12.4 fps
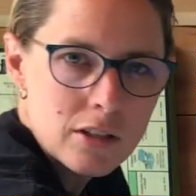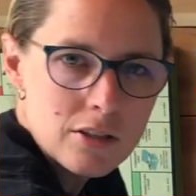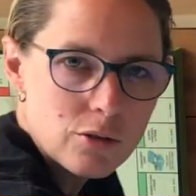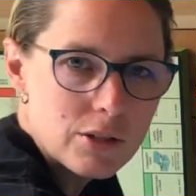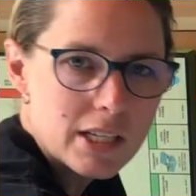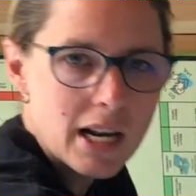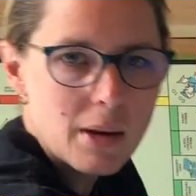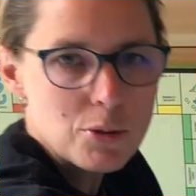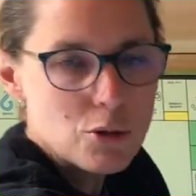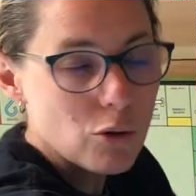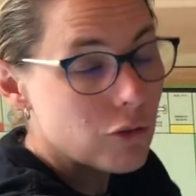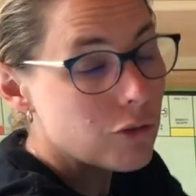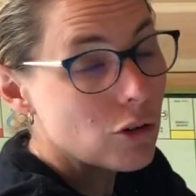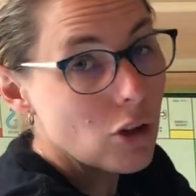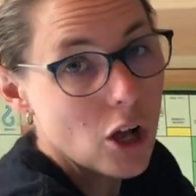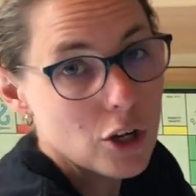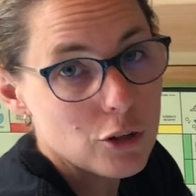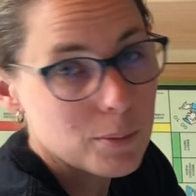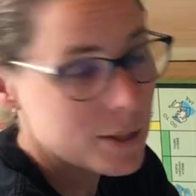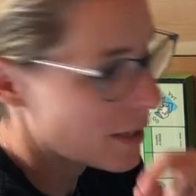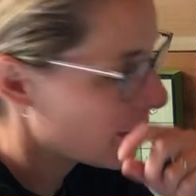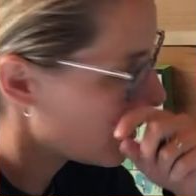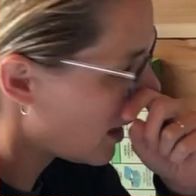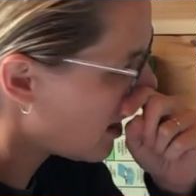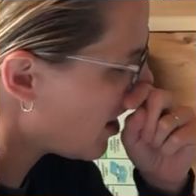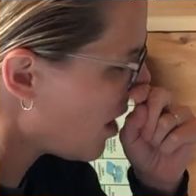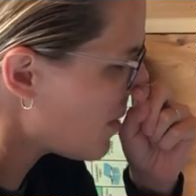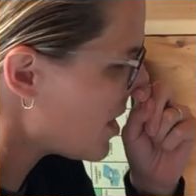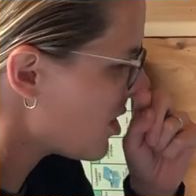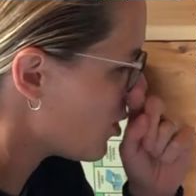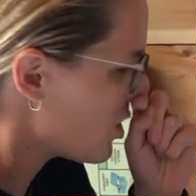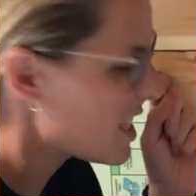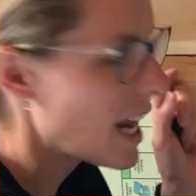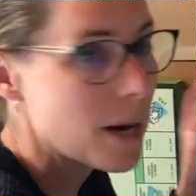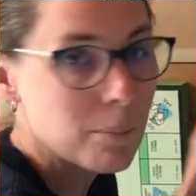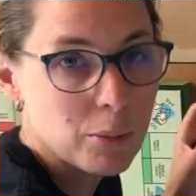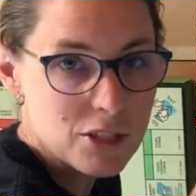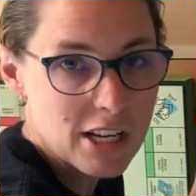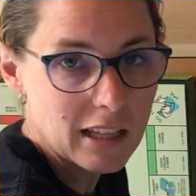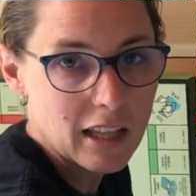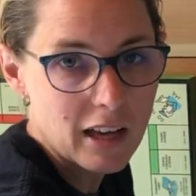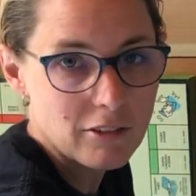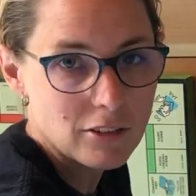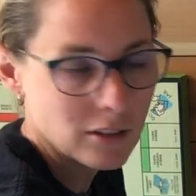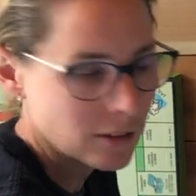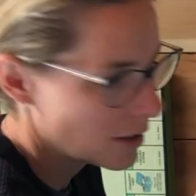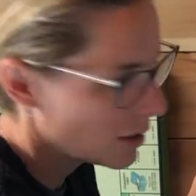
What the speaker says: So to get up to a full 100% of the data, that means there's 10% left.